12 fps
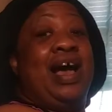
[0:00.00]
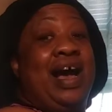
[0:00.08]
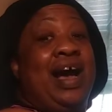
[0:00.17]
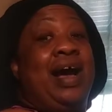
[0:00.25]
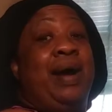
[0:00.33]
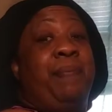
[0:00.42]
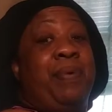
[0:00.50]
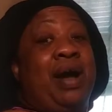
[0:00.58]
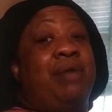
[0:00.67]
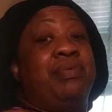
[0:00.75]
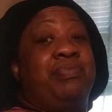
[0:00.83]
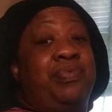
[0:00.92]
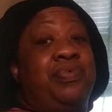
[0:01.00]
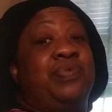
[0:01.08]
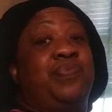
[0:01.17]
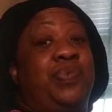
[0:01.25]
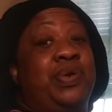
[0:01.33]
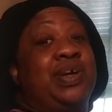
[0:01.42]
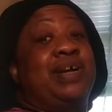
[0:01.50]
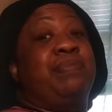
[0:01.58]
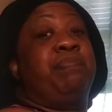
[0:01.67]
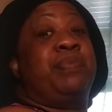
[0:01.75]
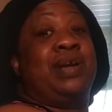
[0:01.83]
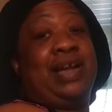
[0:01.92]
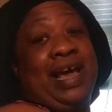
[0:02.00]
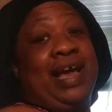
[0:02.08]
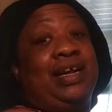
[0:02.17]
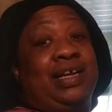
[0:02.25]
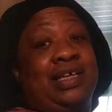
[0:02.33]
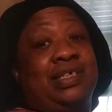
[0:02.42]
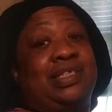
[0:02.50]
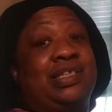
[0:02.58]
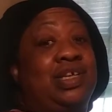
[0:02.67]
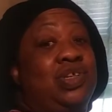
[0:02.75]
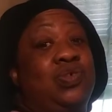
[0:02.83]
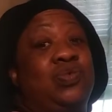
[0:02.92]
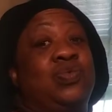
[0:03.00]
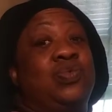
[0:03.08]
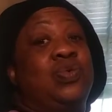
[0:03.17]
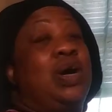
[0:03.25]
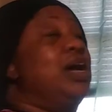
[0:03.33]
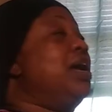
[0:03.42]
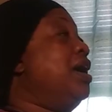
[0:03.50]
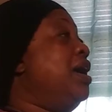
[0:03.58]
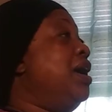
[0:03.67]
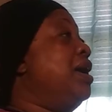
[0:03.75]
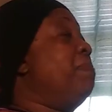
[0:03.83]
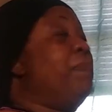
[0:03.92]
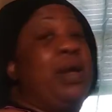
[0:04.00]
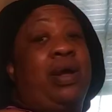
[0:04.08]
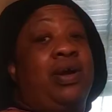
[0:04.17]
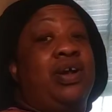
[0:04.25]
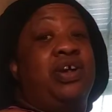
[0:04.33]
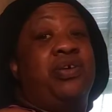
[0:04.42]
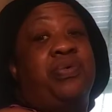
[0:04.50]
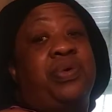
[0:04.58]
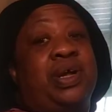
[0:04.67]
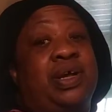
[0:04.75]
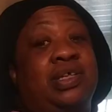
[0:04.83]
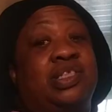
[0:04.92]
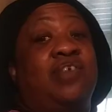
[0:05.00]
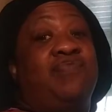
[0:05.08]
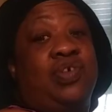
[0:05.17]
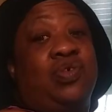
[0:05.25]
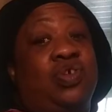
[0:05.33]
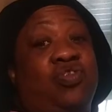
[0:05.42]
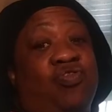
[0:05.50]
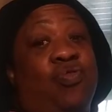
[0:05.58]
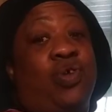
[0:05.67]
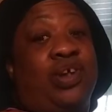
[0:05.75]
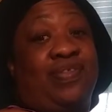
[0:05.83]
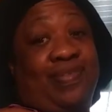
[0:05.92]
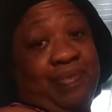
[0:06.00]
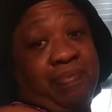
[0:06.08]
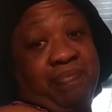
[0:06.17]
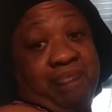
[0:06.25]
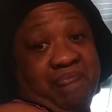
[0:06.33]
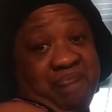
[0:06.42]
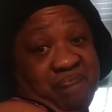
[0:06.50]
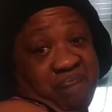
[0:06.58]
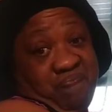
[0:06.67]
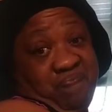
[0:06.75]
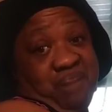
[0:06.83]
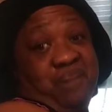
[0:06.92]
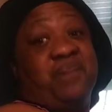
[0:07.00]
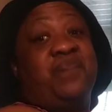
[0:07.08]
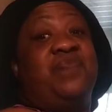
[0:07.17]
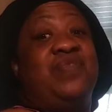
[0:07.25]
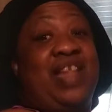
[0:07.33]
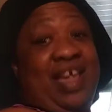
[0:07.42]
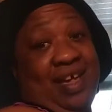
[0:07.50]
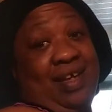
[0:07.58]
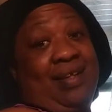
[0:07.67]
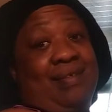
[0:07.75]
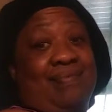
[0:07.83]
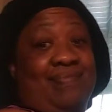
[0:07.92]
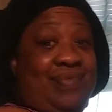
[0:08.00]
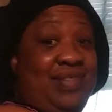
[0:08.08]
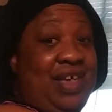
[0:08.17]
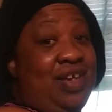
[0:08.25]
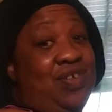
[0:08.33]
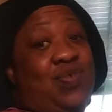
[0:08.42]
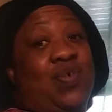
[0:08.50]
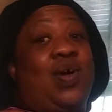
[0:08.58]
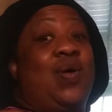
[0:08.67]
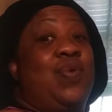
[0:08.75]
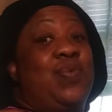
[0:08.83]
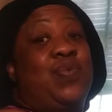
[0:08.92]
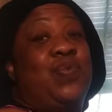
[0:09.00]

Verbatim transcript: I probably would, would gladly send you a pair of earrings of your choice. Now, there you go.